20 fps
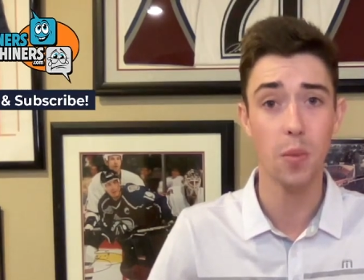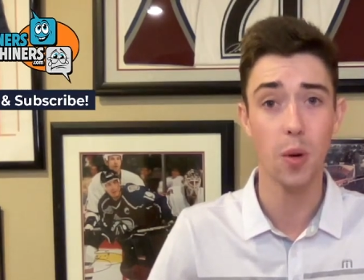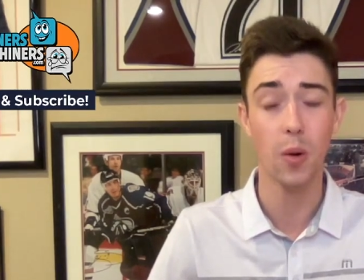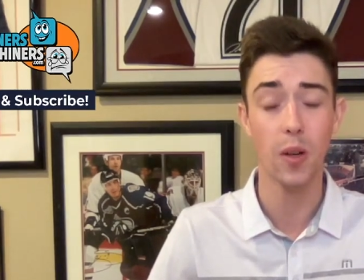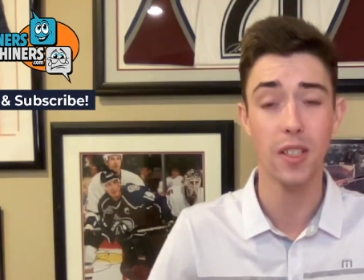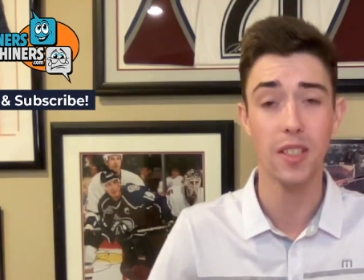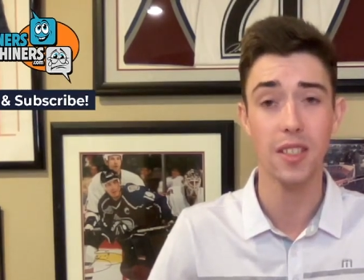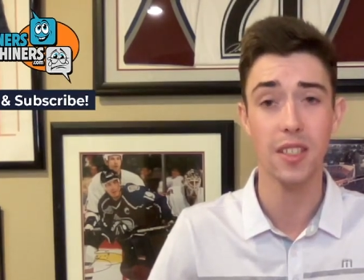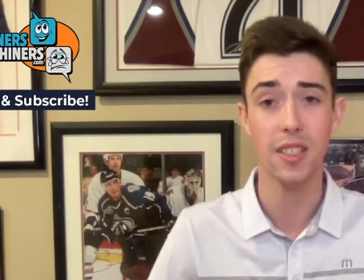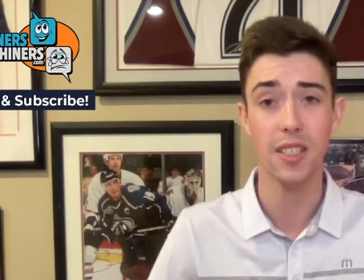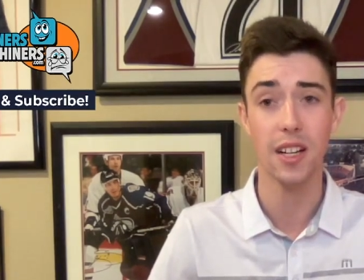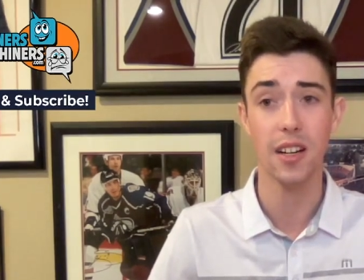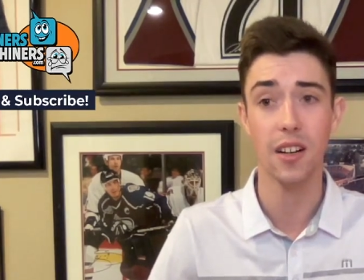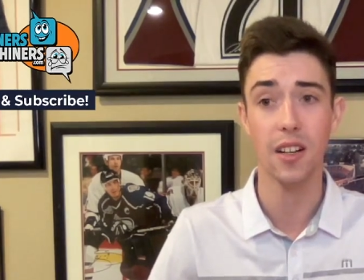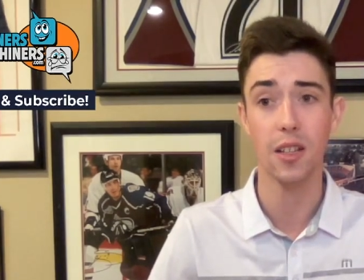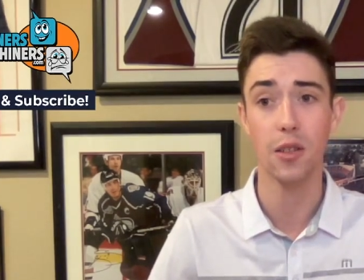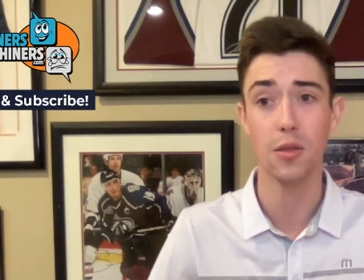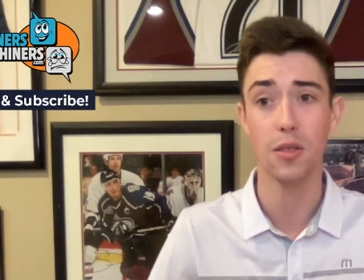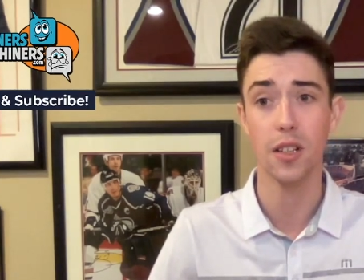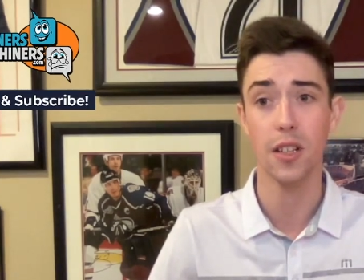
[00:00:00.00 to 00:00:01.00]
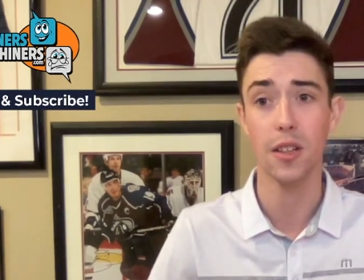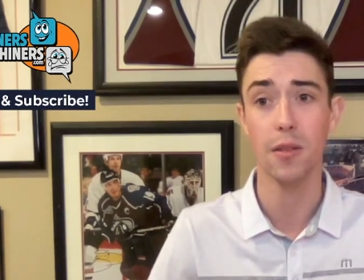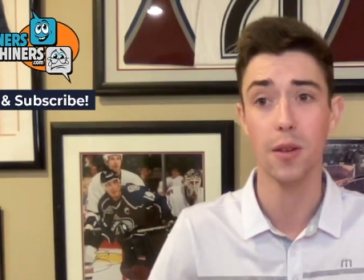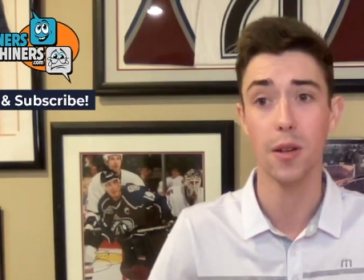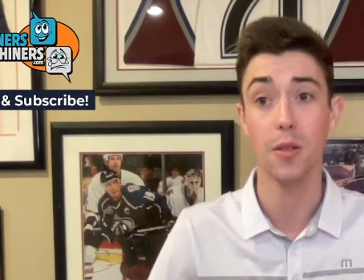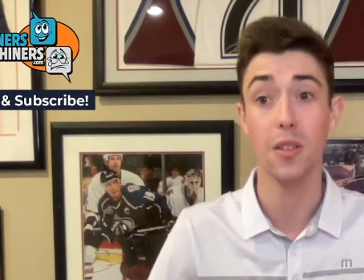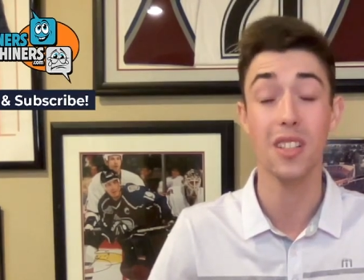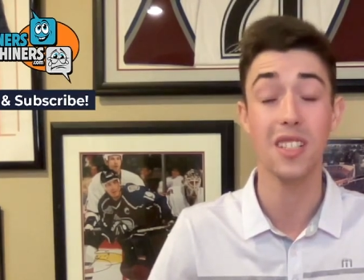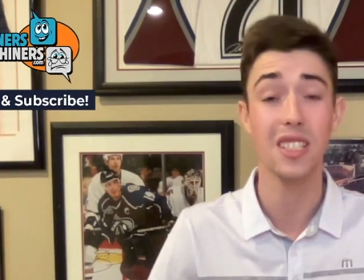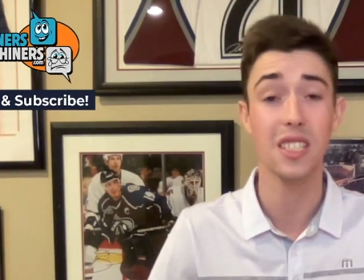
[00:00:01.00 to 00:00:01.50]
points to Syracuse on the
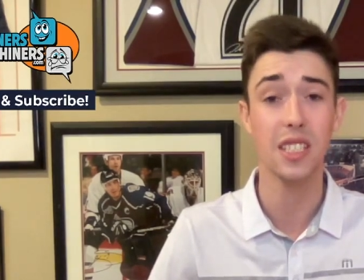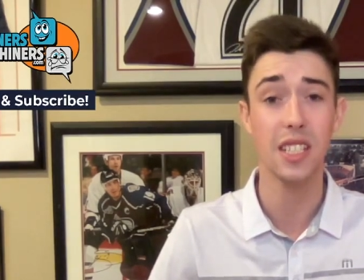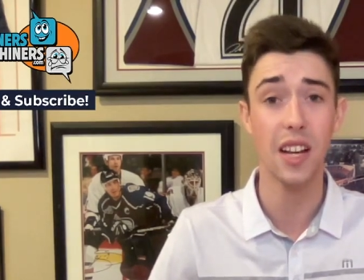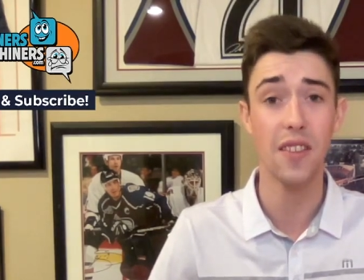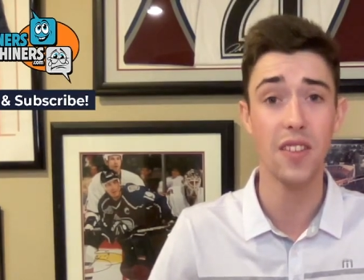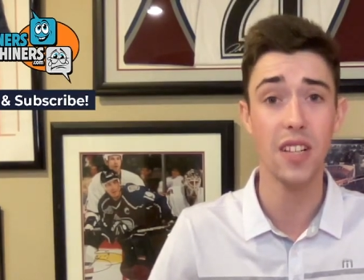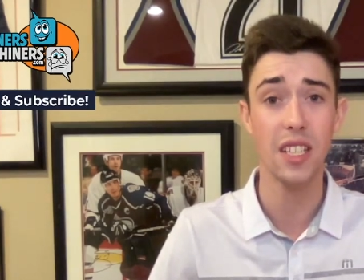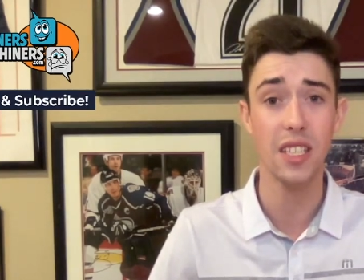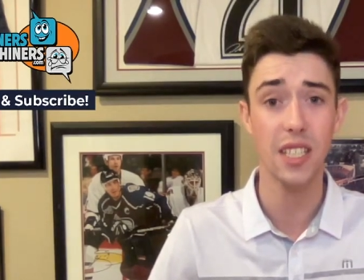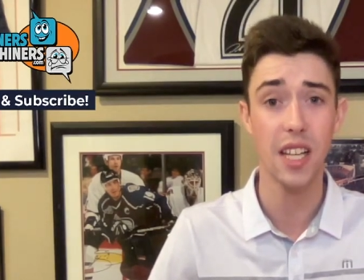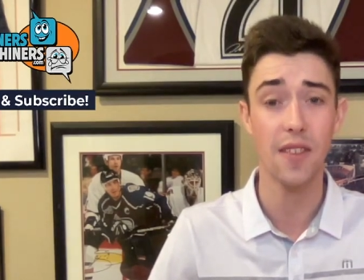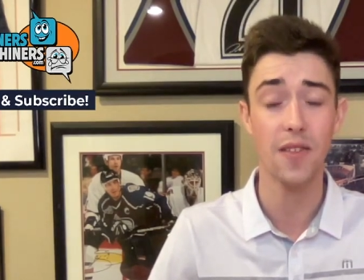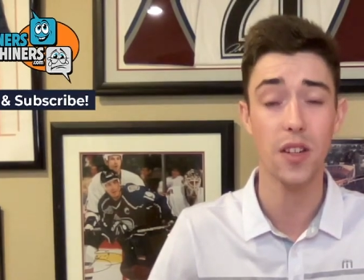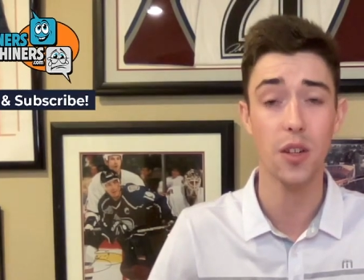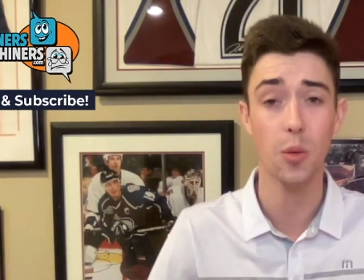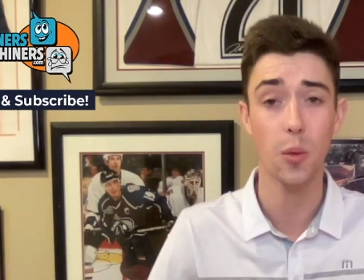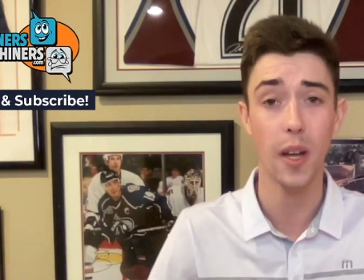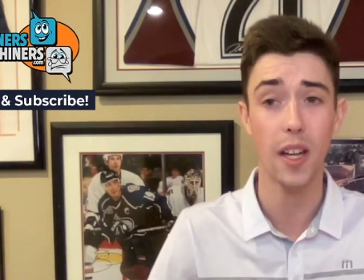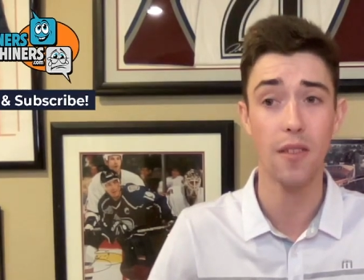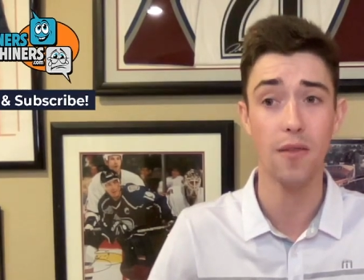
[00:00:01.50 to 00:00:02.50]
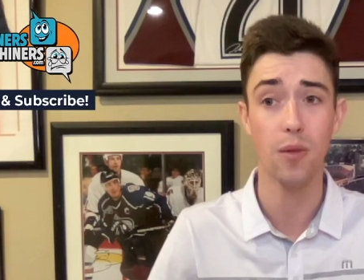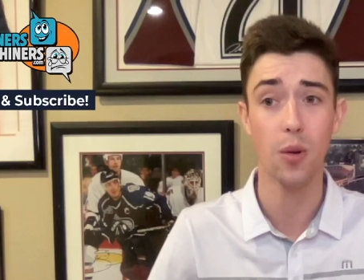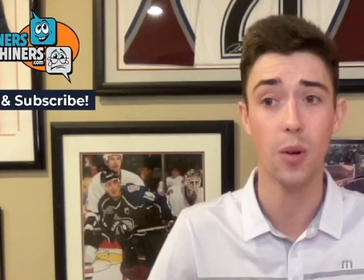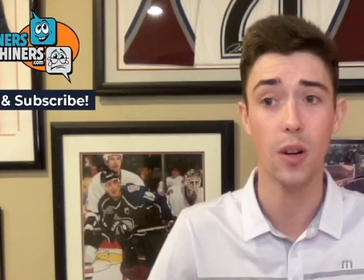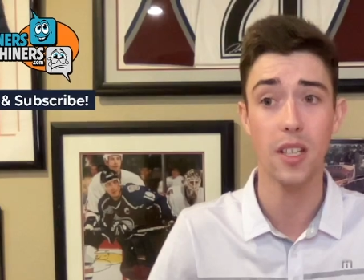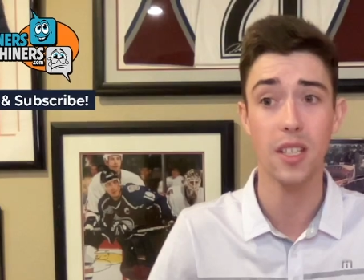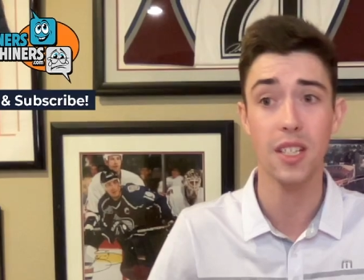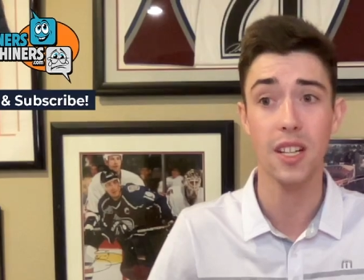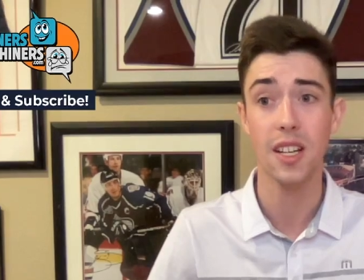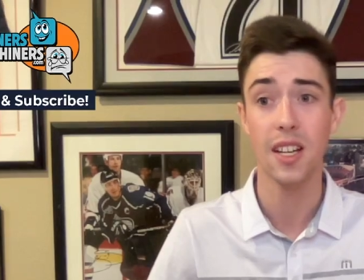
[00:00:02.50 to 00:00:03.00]
road, 77 to Wake
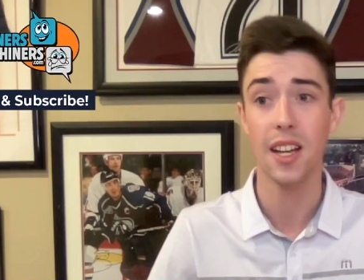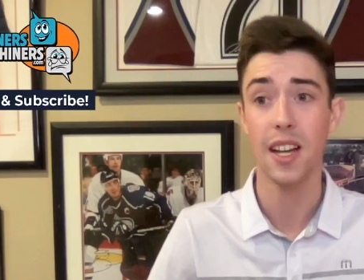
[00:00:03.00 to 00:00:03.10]
Forest,